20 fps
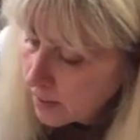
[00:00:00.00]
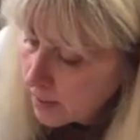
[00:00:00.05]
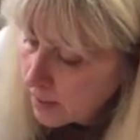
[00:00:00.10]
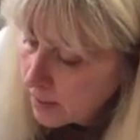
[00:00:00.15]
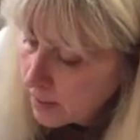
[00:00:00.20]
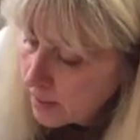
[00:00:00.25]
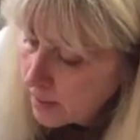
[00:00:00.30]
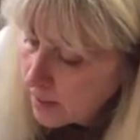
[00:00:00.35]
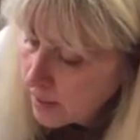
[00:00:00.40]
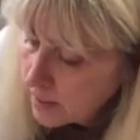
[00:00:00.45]

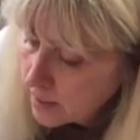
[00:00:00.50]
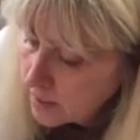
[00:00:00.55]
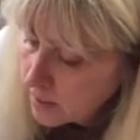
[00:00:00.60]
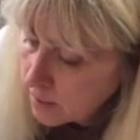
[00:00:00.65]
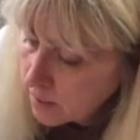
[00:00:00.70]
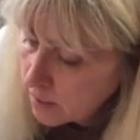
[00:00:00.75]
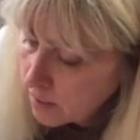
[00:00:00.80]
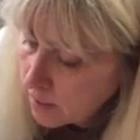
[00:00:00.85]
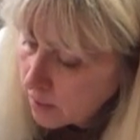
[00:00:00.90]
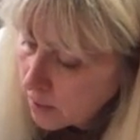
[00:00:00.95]
This
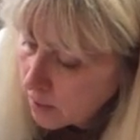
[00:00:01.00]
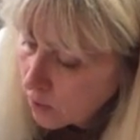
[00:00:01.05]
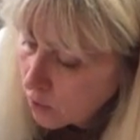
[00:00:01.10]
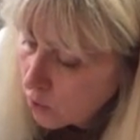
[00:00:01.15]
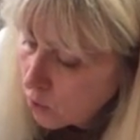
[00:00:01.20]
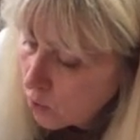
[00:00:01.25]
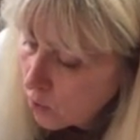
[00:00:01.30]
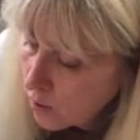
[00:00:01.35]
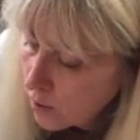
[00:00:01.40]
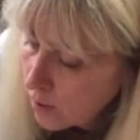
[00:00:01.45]

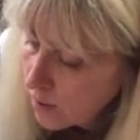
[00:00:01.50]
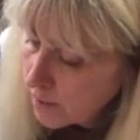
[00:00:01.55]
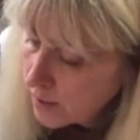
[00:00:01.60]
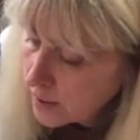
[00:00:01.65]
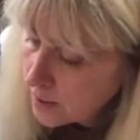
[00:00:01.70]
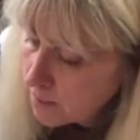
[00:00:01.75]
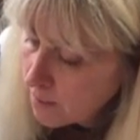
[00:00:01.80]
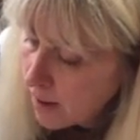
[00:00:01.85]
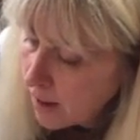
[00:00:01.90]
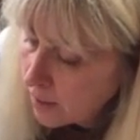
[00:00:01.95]
corner of his
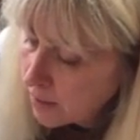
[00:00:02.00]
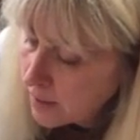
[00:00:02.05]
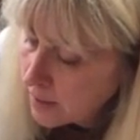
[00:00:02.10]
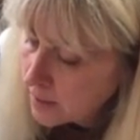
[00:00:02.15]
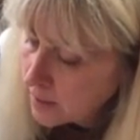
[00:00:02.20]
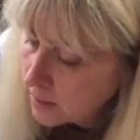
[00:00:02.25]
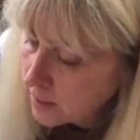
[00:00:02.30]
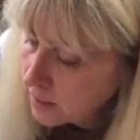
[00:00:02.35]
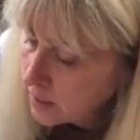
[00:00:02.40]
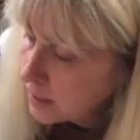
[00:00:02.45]
mouth is a
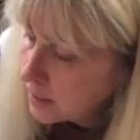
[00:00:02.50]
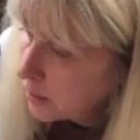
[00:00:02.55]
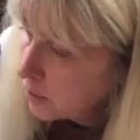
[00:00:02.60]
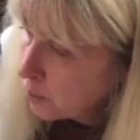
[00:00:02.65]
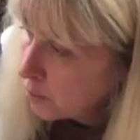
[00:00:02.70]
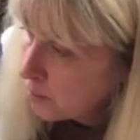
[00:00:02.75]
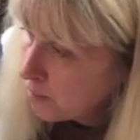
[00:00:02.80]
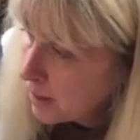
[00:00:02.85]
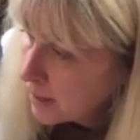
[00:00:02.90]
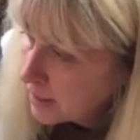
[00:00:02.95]
little
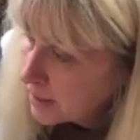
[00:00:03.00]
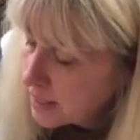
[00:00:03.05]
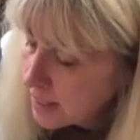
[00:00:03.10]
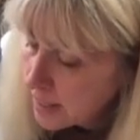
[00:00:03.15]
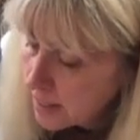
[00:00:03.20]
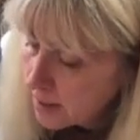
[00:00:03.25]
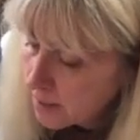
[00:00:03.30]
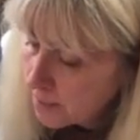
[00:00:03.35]
messy,